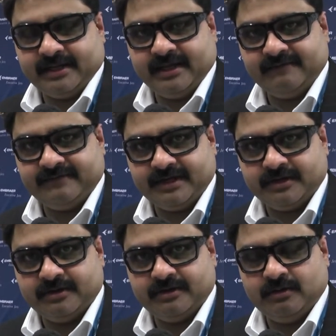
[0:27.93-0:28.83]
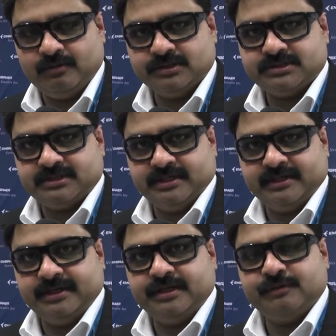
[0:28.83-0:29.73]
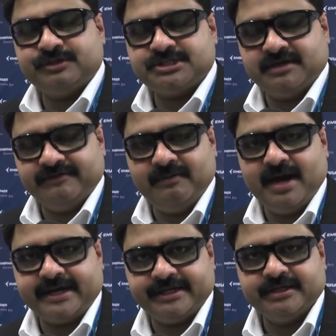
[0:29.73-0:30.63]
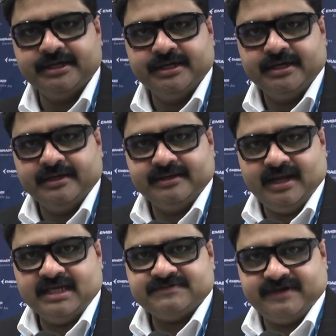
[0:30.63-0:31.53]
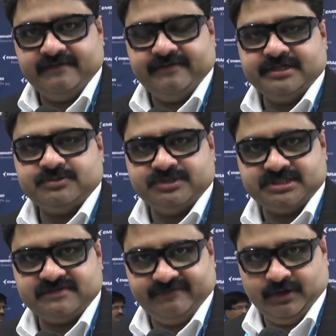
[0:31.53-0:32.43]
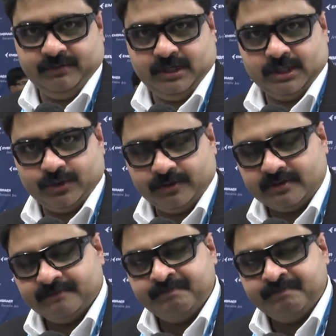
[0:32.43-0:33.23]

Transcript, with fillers: They have taken almost 33% of the market in the last 5 years, which is phenomenal growth.